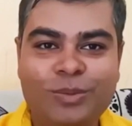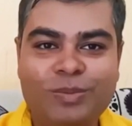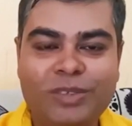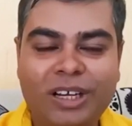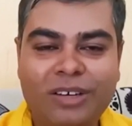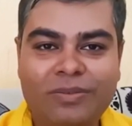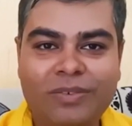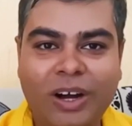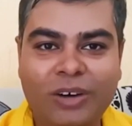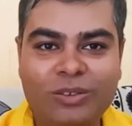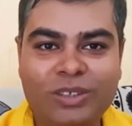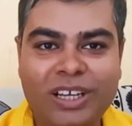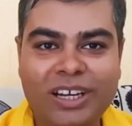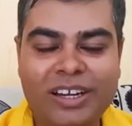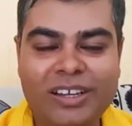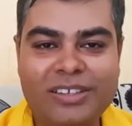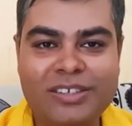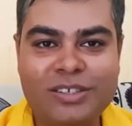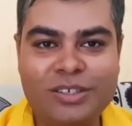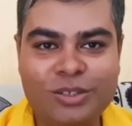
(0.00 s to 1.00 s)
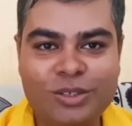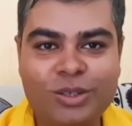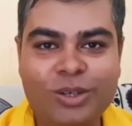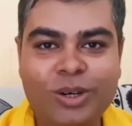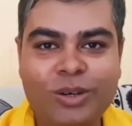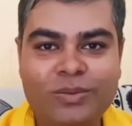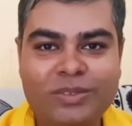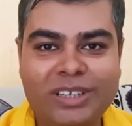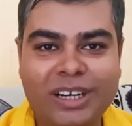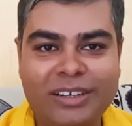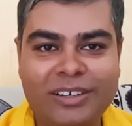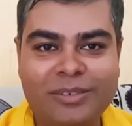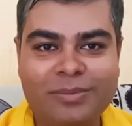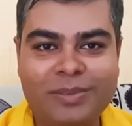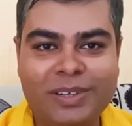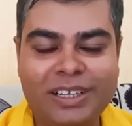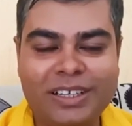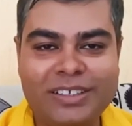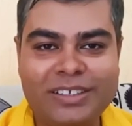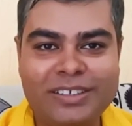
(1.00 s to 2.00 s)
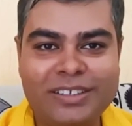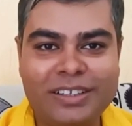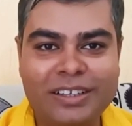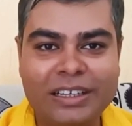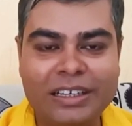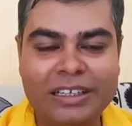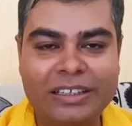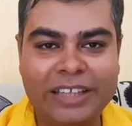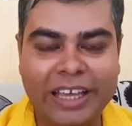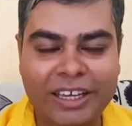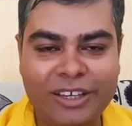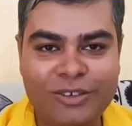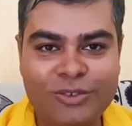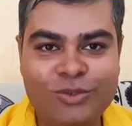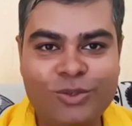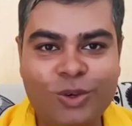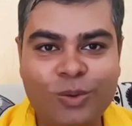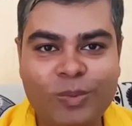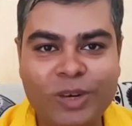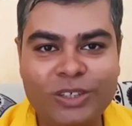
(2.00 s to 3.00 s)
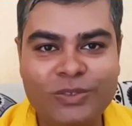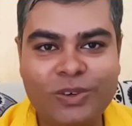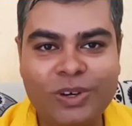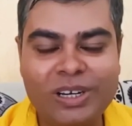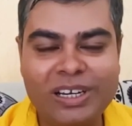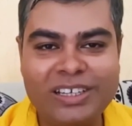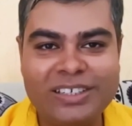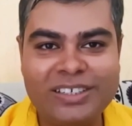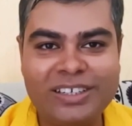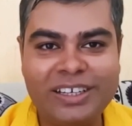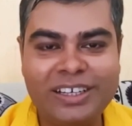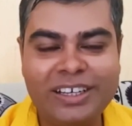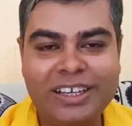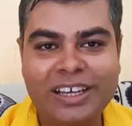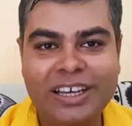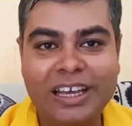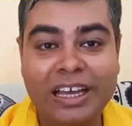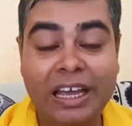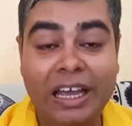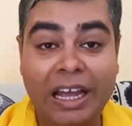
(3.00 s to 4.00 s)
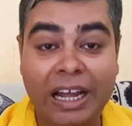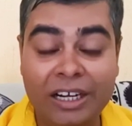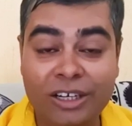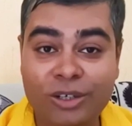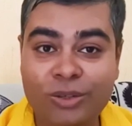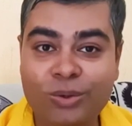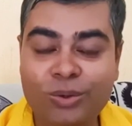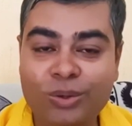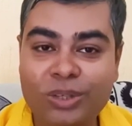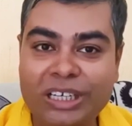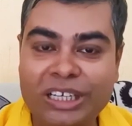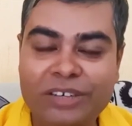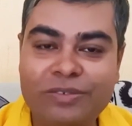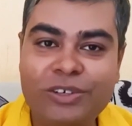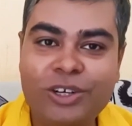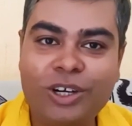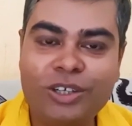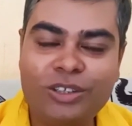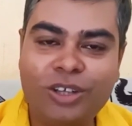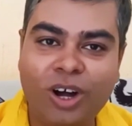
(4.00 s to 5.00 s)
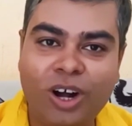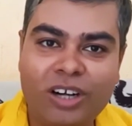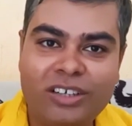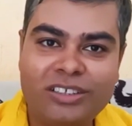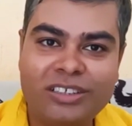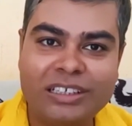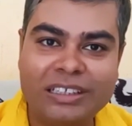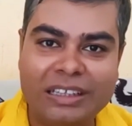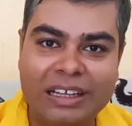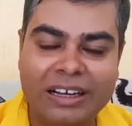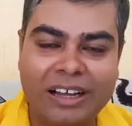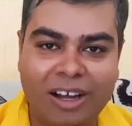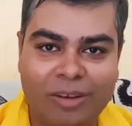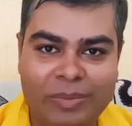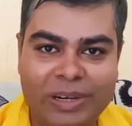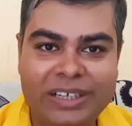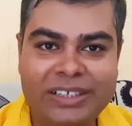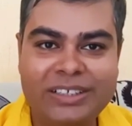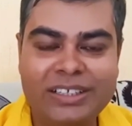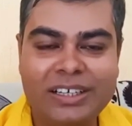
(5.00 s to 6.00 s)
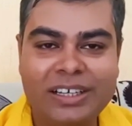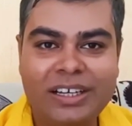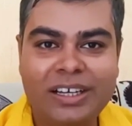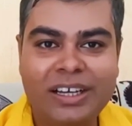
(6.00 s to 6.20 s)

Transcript: Gupta, founder and CEO of StartupLanes. Thank you so much for listening, and do leave your thoughts in the comments.